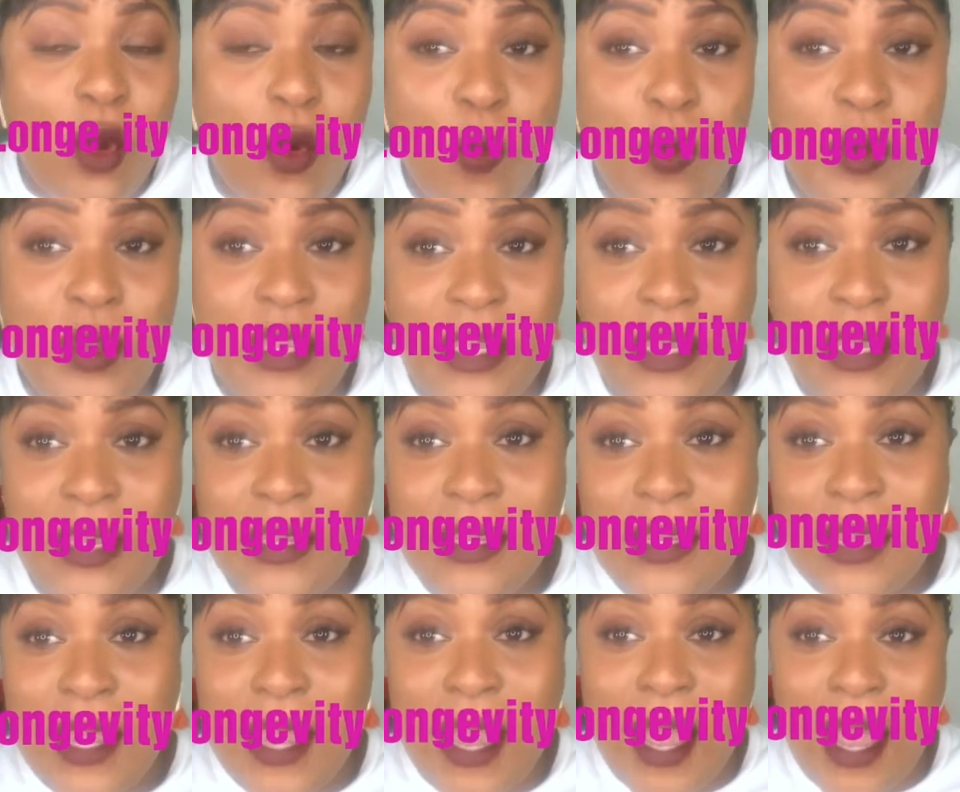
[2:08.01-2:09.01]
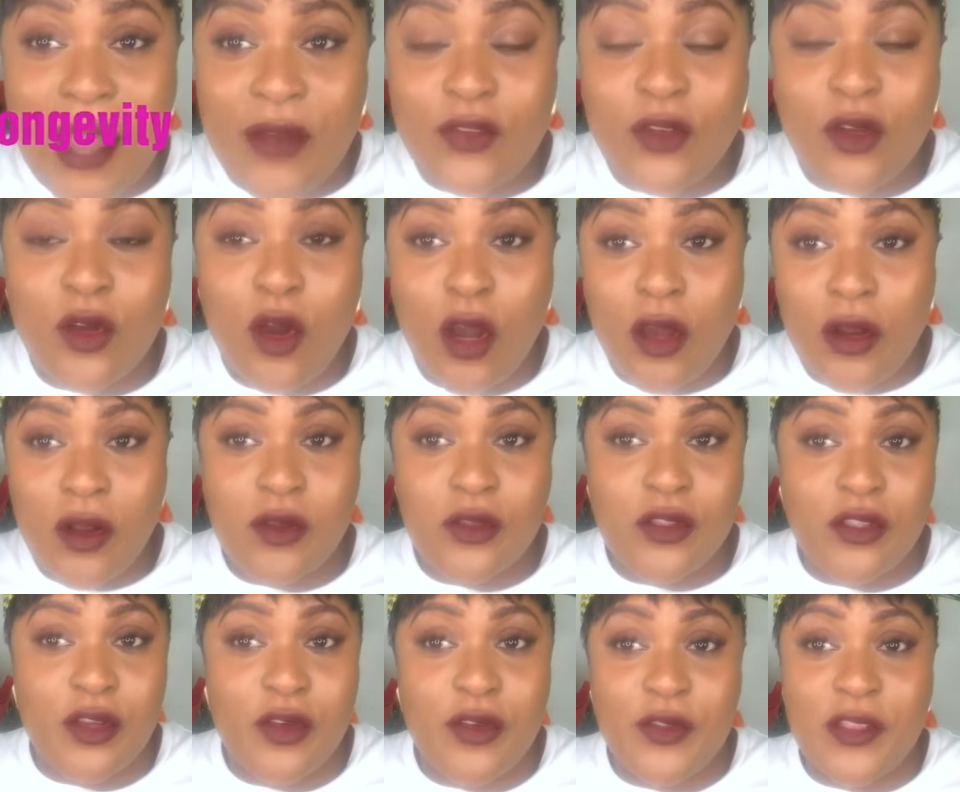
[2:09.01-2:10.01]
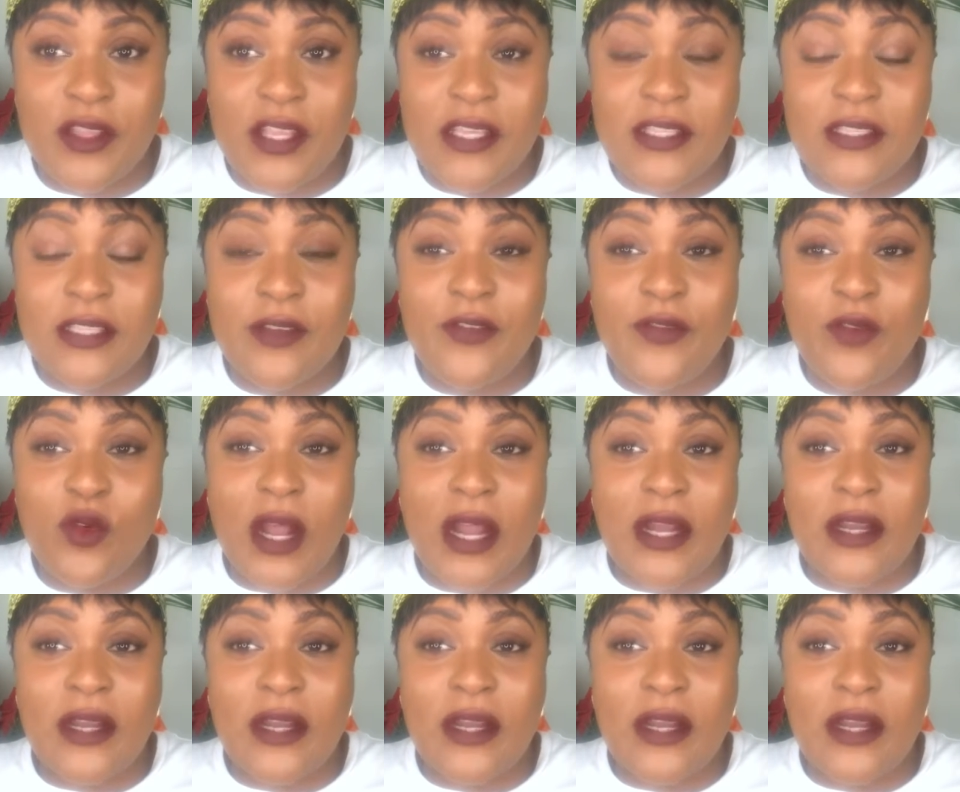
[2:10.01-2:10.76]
we have to cut out certain things in food.